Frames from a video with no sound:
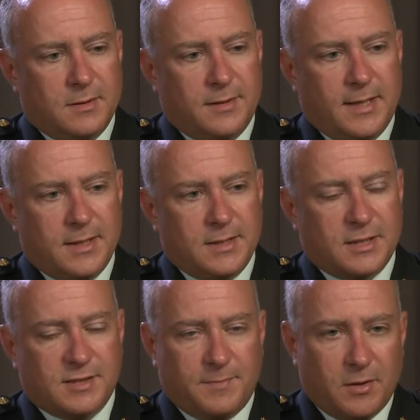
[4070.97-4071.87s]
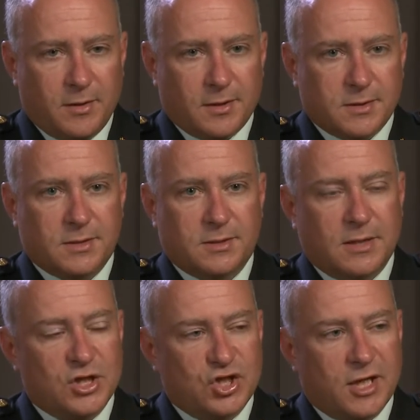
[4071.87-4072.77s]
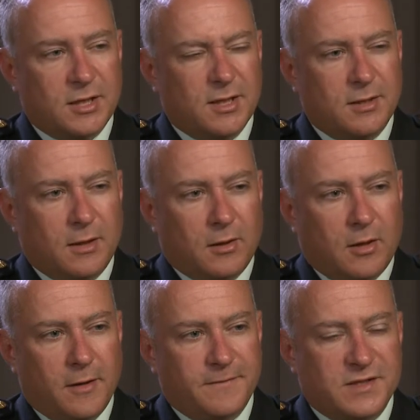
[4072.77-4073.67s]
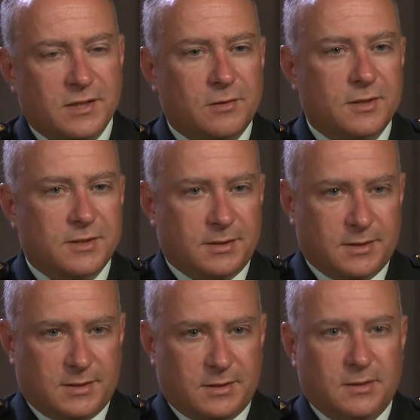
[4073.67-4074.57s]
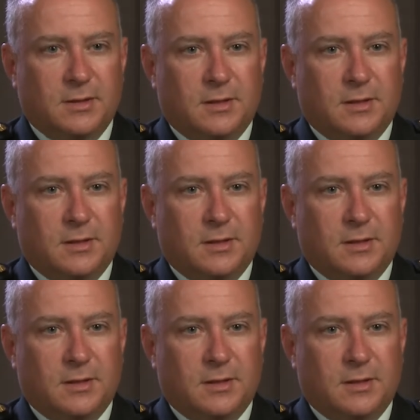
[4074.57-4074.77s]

that experience injected a lot of seriousness